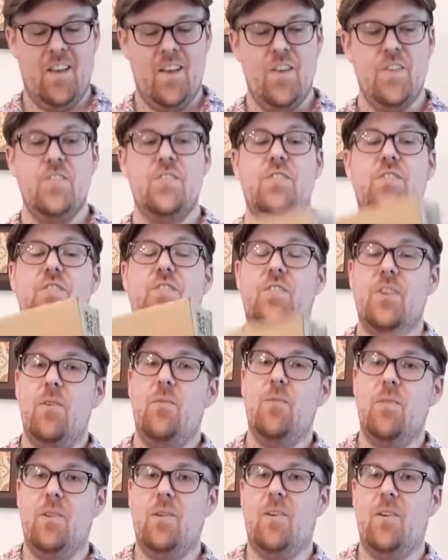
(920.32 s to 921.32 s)

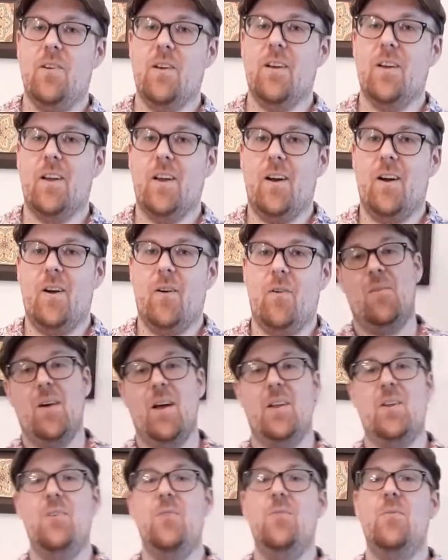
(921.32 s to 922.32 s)
so long ago,
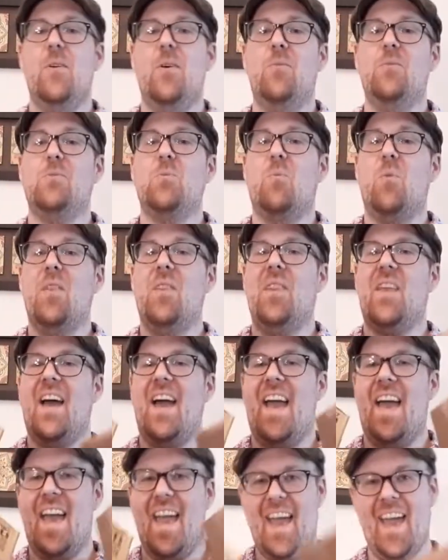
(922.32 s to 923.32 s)
and who knows what the
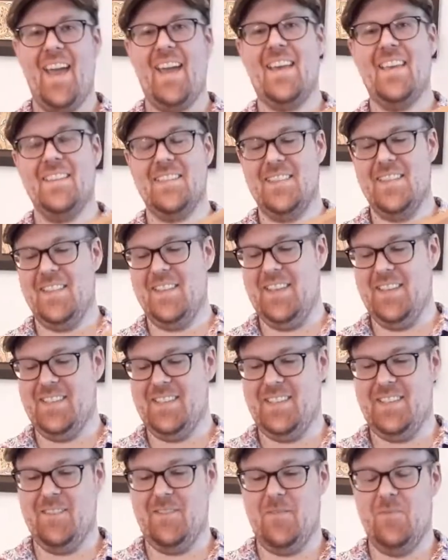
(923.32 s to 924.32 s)
heck is in these
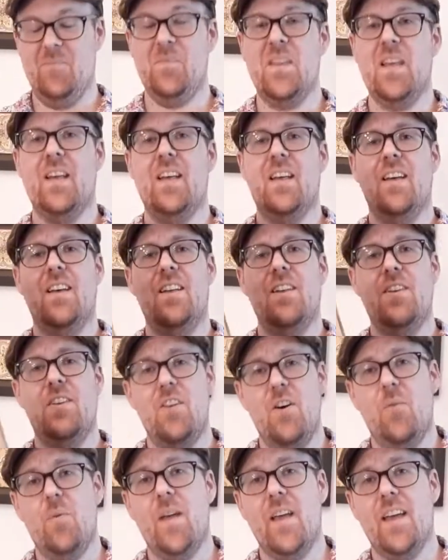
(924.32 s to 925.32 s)
two.
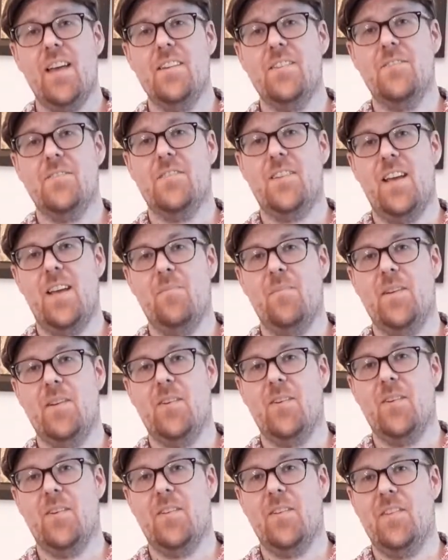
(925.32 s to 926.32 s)
Knowing Entertainment
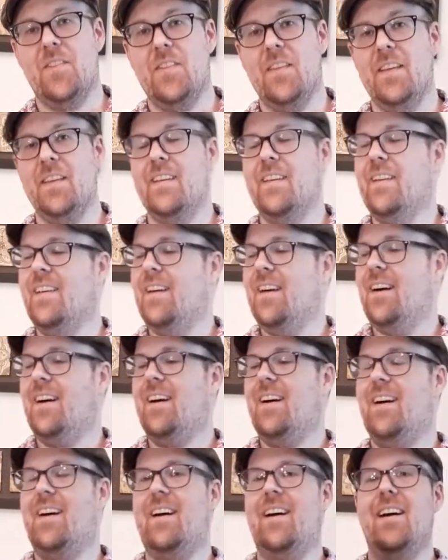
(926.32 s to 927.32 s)
Earth,
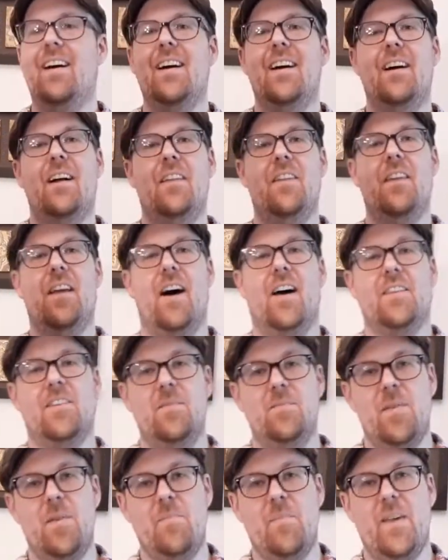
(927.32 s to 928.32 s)
not
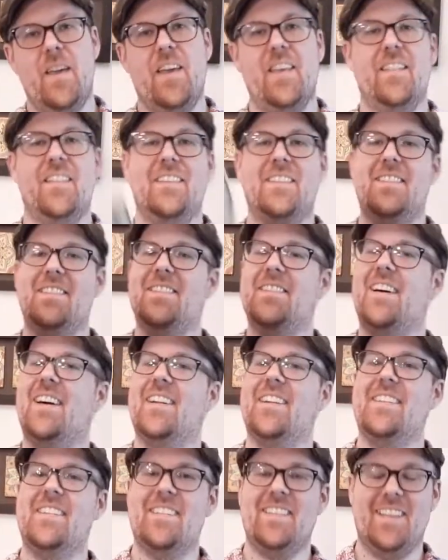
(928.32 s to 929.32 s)
to be mean, this is
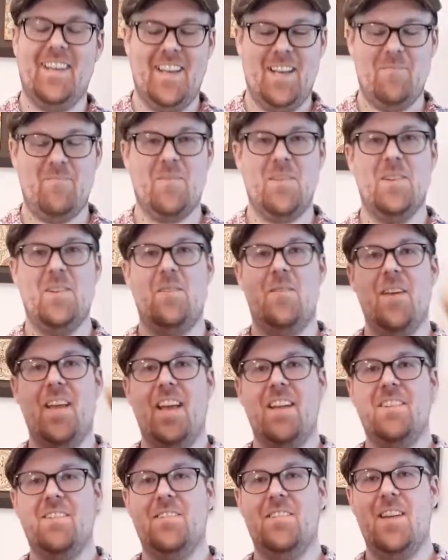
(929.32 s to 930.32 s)
not a slight, but
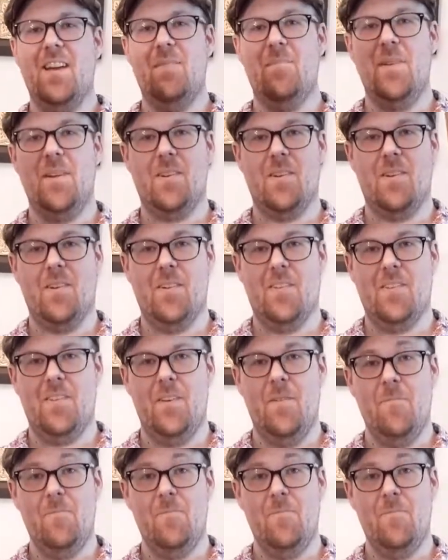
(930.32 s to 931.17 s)
knowing Entertainment Earth,